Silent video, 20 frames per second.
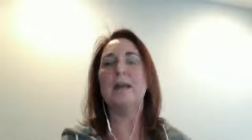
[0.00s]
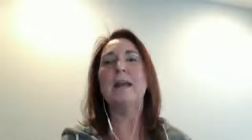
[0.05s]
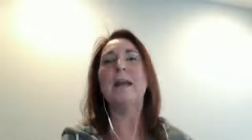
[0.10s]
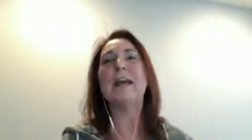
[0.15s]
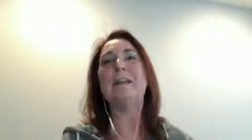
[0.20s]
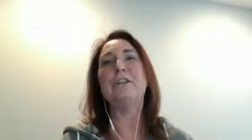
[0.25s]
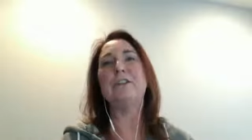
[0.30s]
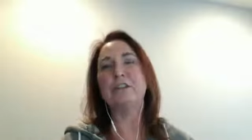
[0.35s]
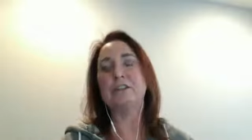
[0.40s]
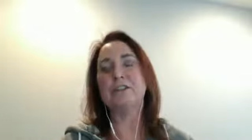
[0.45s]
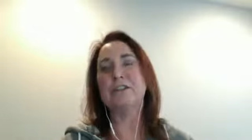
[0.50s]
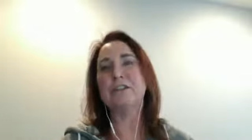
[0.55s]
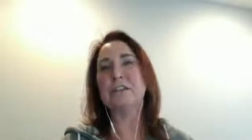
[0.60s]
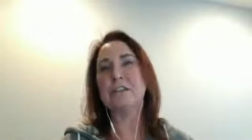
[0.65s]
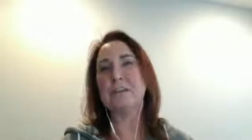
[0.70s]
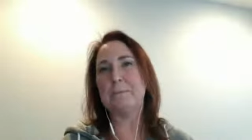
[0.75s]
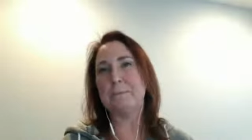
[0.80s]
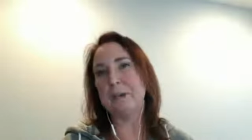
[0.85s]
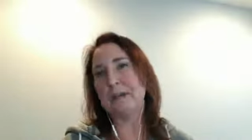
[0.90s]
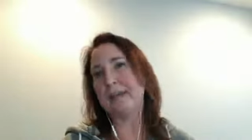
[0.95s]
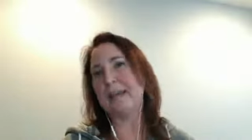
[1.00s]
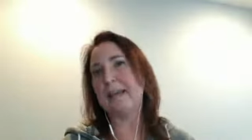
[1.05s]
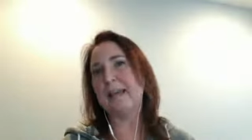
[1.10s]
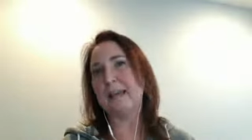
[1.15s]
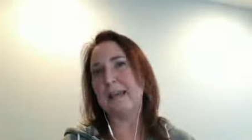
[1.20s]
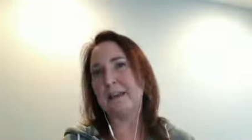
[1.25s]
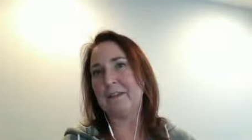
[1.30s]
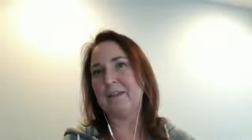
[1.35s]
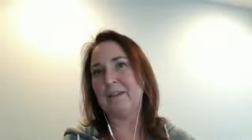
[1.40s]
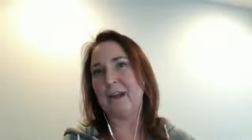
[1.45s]
And you can just keep picking
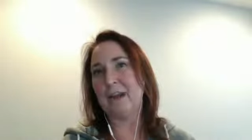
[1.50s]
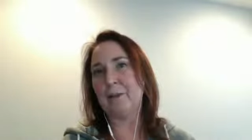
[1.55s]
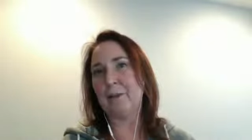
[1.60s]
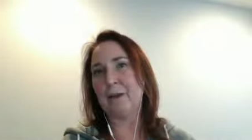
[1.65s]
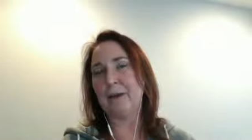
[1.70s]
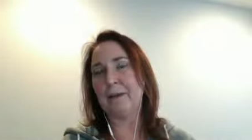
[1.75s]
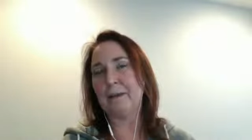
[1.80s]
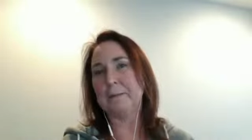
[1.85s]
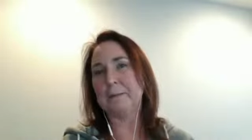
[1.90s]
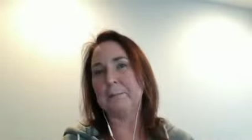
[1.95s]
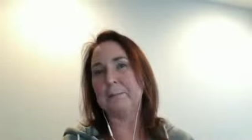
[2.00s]
at it that way.